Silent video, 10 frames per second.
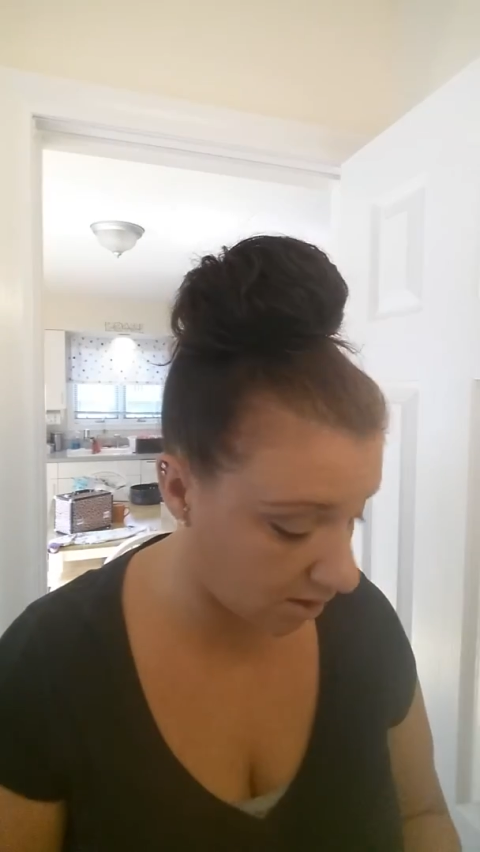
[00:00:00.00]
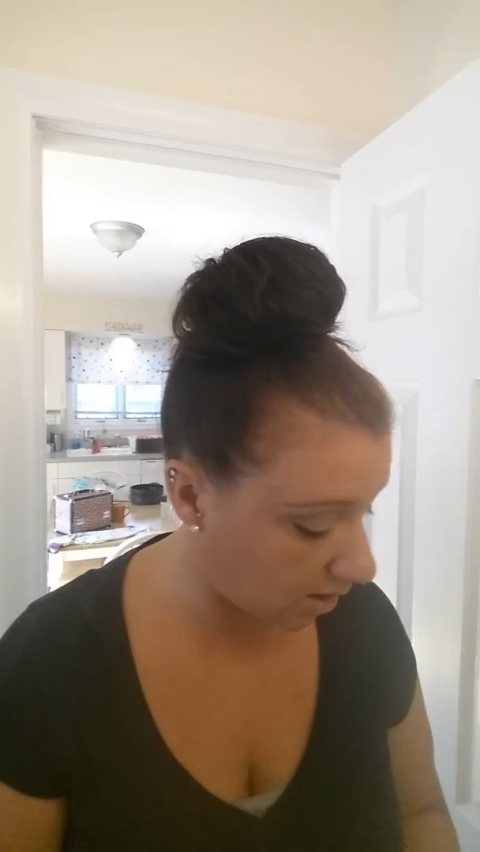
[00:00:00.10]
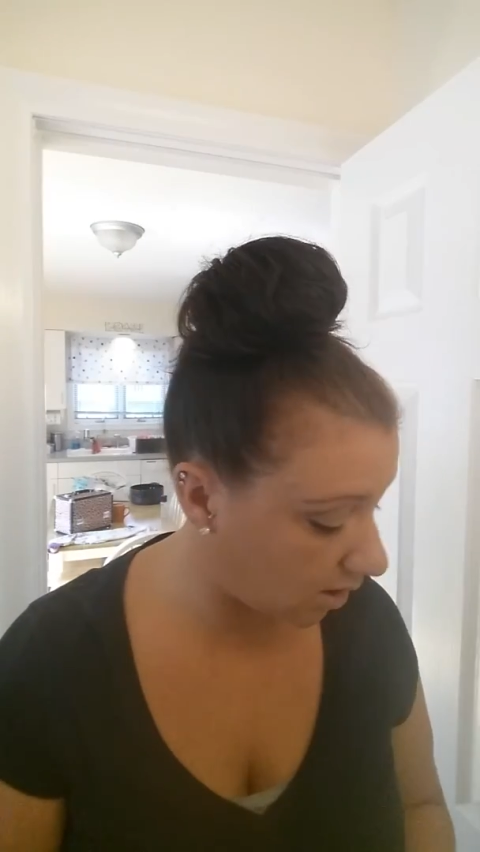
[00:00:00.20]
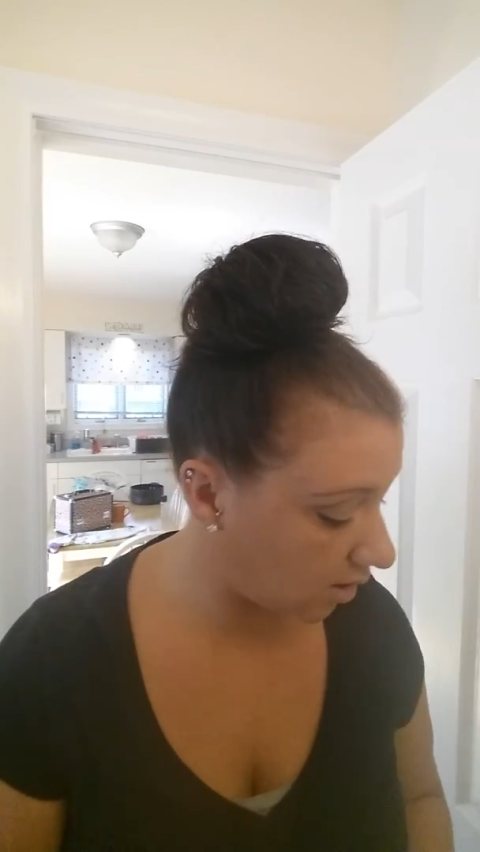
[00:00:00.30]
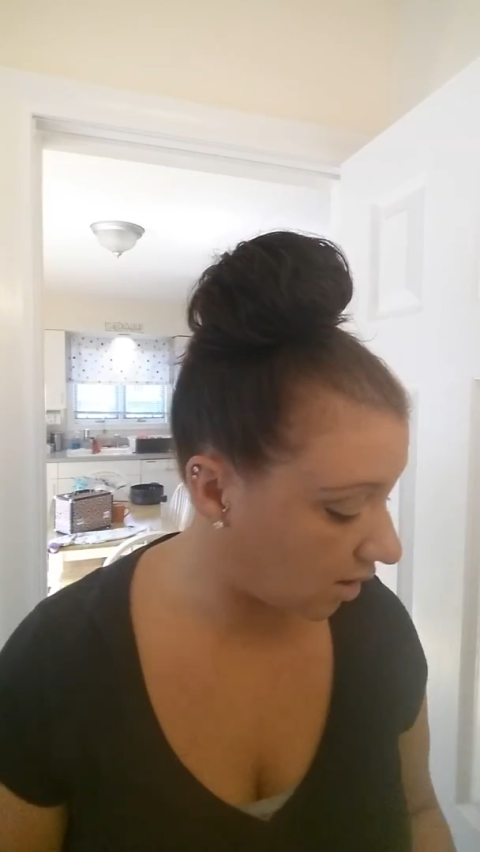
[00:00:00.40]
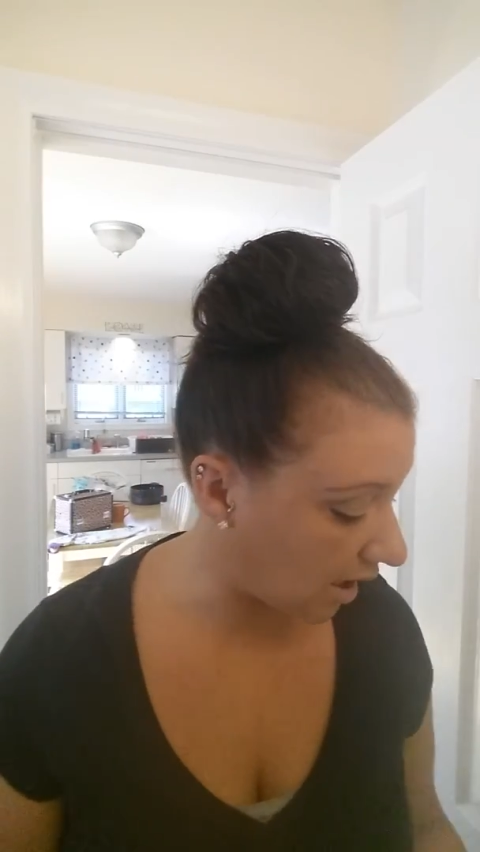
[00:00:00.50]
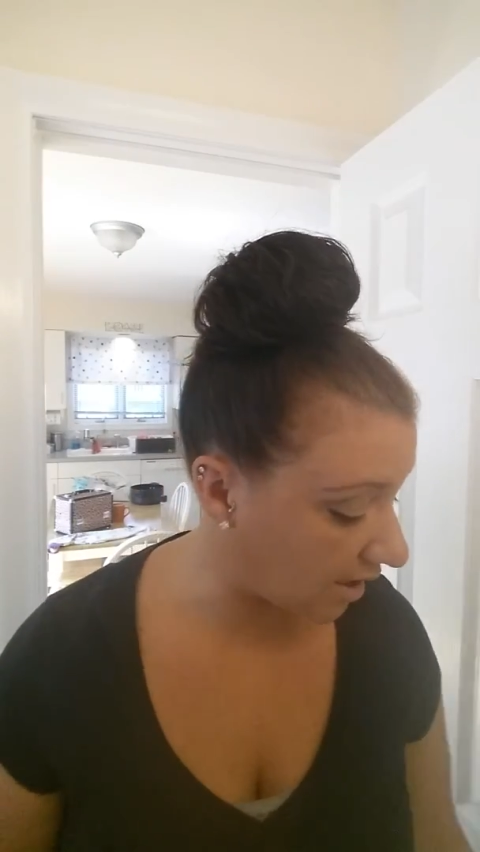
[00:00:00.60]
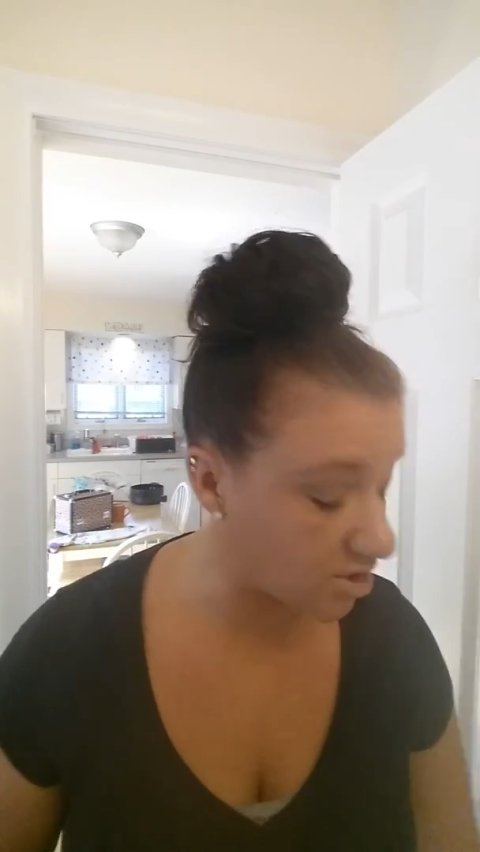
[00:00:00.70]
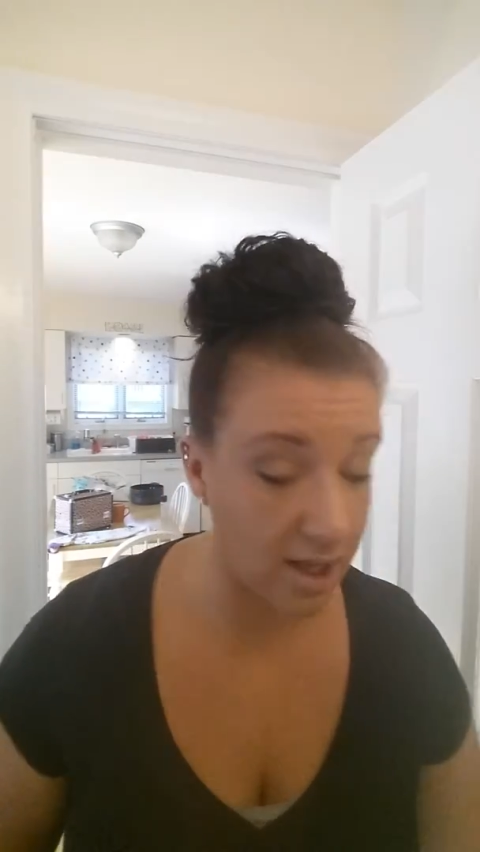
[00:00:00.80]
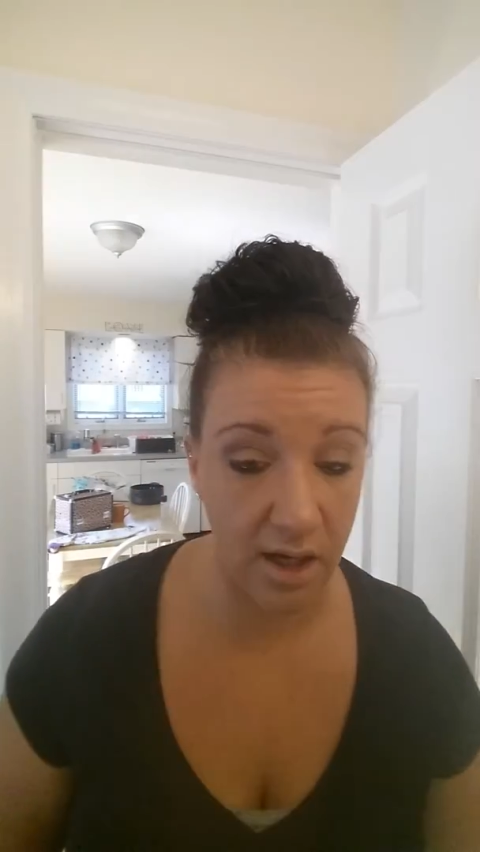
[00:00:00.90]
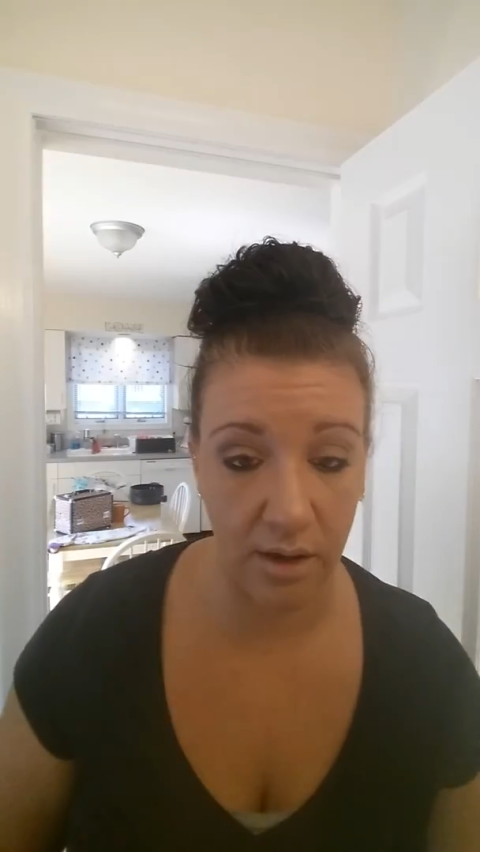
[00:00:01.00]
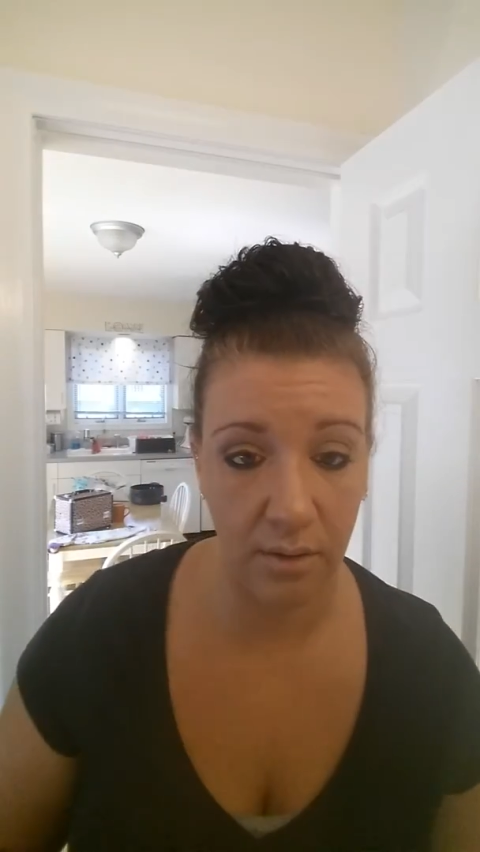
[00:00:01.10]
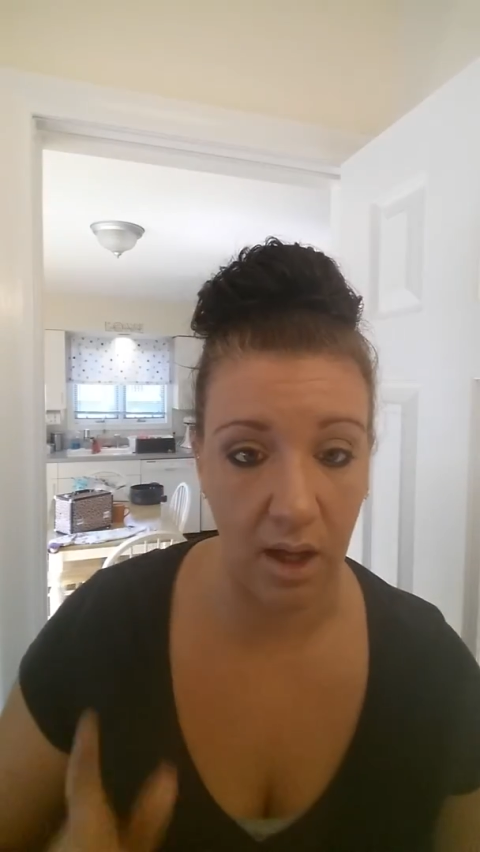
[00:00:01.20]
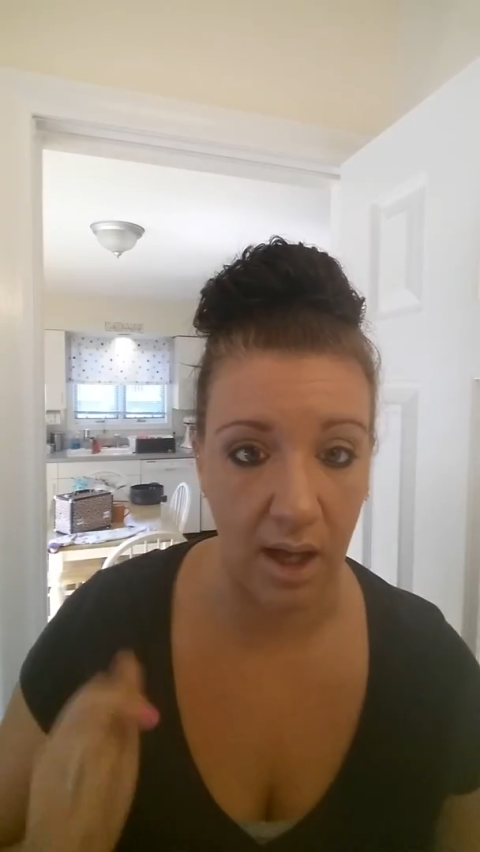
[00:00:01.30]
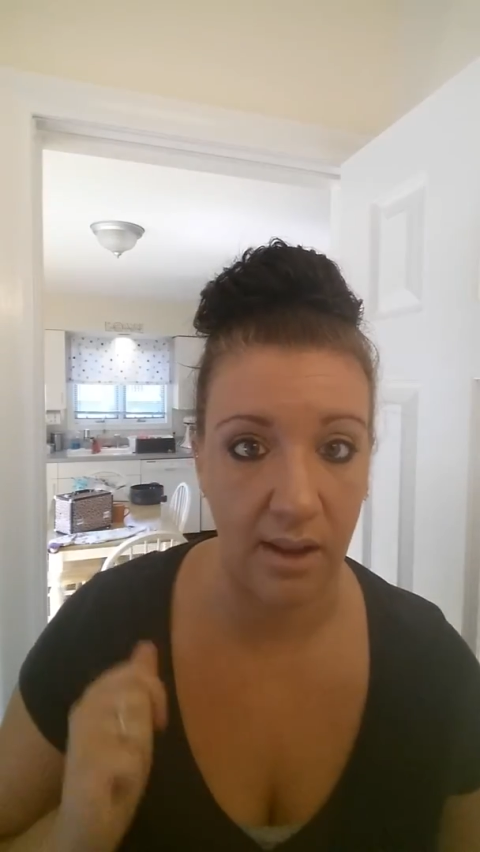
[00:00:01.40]
eyeshadow,
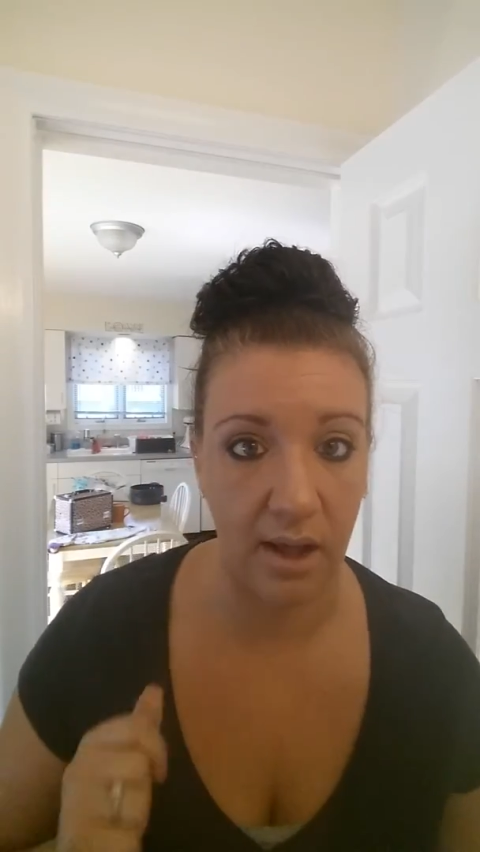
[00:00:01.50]
eyeliner,